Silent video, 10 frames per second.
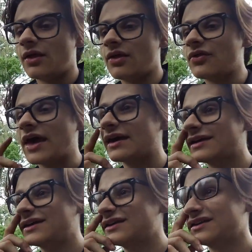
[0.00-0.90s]
that
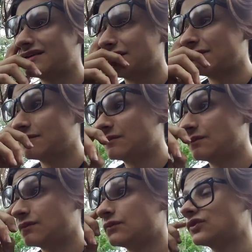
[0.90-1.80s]
is
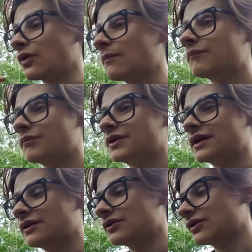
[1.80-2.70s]
some
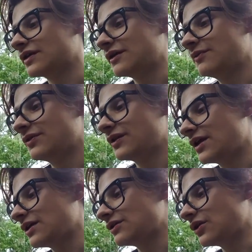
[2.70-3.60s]
particular tips
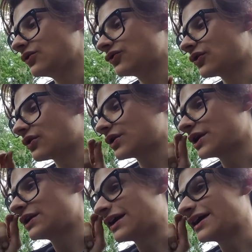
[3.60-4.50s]
and notes
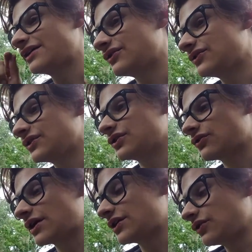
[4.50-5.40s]
on diagnosing a
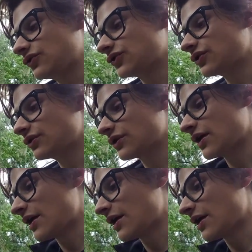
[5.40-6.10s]
crank no start.